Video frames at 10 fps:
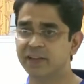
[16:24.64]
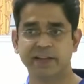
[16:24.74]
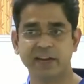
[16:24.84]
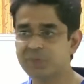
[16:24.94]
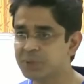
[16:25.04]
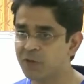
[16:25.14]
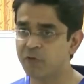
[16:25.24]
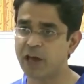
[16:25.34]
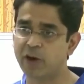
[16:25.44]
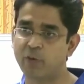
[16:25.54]
There has been a
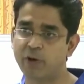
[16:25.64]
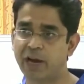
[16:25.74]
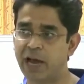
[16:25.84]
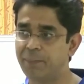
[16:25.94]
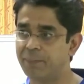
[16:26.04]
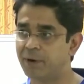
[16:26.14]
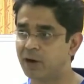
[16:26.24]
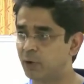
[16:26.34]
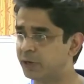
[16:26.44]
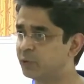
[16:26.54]
fair overlap
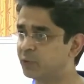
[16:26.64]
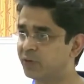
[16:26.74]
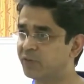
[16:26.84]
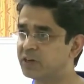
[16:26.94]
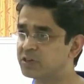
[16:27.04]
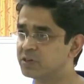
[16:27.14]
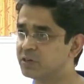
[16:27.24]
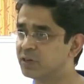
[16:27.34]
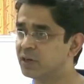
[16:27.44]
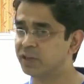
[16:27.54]
according to convention.